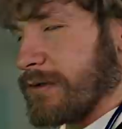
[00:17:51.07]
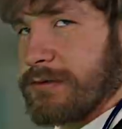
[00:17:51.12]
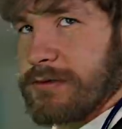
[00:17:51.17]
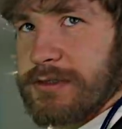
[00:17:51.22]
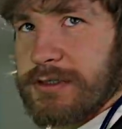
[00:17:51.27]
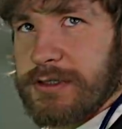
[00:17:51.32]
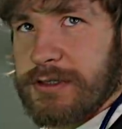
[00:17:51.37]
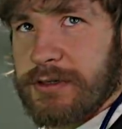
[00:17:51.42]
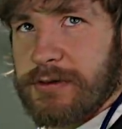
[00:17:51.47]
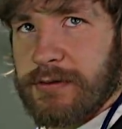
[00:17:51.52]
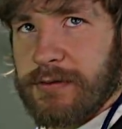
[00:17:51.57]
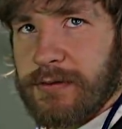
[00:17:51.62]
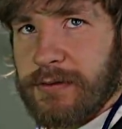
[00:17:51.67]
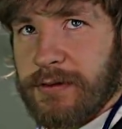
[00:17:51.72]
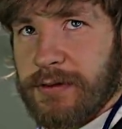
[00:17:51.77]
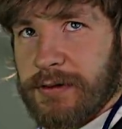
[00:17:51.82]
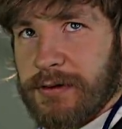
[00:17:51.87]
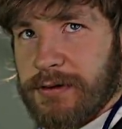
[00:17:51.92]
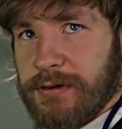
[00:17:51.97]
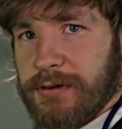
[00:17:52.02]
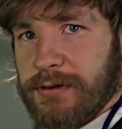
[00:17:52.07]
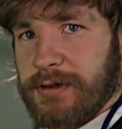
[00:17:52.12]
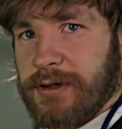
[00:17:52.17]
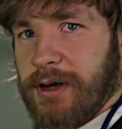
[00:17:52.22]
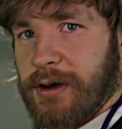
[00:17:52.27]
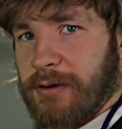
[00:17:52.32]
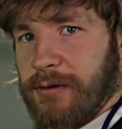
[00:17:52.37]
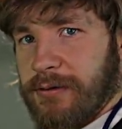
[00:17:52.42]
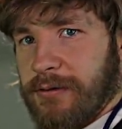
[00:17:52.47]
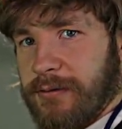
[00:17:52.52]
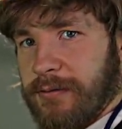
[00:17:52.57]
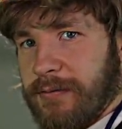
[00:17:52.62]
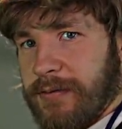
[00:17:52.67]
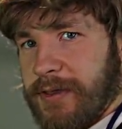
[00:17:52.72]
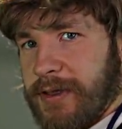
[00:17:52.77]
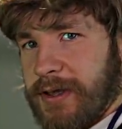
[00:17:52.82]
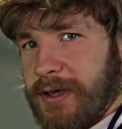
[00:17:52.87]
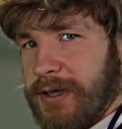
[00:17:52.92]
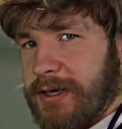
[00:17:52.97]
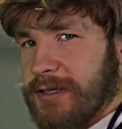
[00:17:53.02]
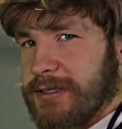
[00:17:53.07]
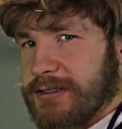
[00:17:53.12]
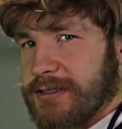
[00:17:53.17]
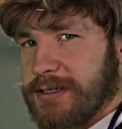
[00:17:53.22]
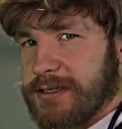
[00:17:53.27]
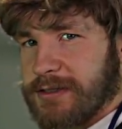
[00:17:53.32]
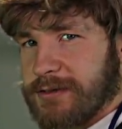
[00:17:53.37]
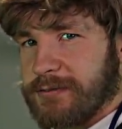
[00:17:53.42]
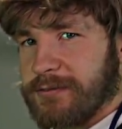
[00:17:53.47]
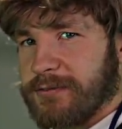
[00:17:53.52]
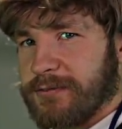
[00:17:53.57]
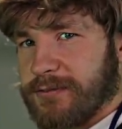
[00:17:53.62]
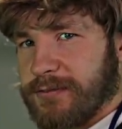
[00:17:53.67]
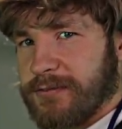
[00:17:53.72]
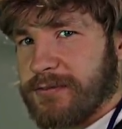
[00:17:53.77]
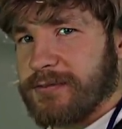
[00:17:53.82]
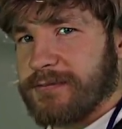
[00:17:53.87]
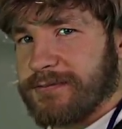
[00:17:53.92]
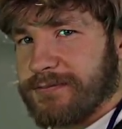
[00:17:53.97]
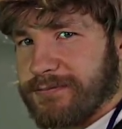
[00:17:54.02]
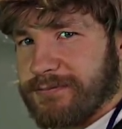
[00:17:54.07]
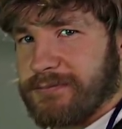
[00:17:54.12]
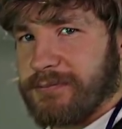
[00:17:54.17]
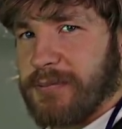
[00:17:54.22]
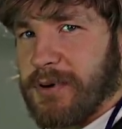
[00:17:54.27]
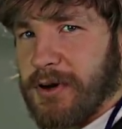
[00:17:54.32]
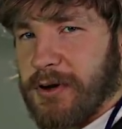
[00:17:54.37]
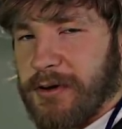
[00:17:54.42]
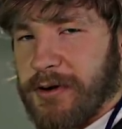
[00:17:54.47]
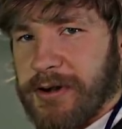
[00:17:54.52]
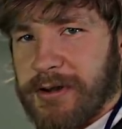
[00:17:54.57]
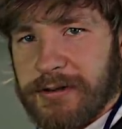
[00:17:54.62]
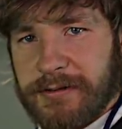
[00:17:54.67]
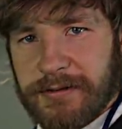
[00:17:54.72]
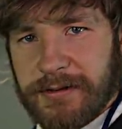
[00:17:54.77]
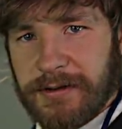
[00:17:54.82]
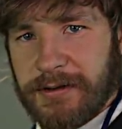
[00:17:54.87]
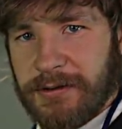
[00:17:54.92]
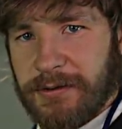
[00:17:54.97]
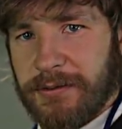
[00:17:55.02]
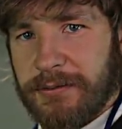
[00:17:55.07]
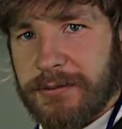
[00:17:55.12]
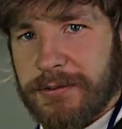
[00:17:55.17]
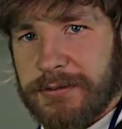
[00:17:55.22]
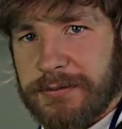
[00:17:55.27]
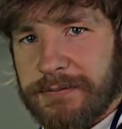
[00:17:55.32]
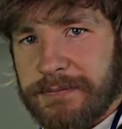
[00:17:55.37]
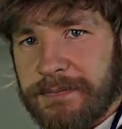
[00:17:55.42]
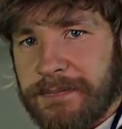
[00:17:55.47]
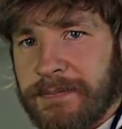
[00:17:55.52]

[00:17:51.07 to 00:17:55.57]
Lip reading: you see the gown there? Is it blurrier than normal?